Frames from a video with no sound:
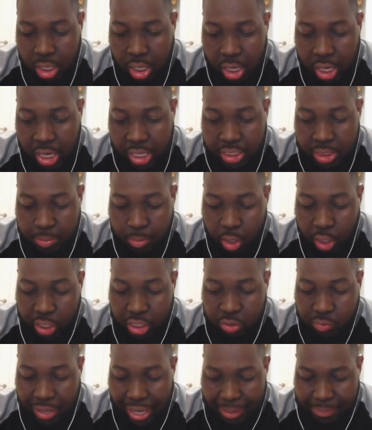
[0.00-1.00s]

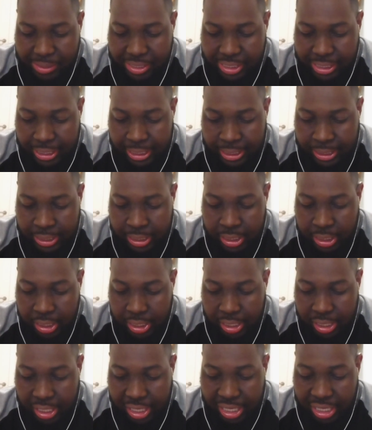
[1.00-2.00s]
DeMarcus Robinson,
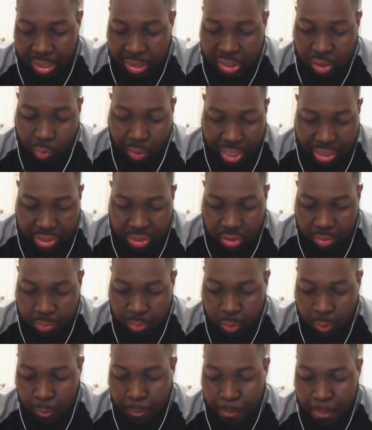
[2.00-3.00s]
he's
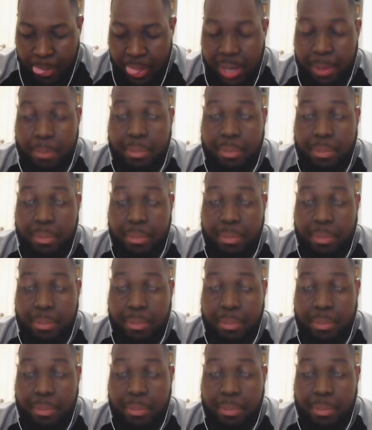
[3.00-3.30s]
questionable,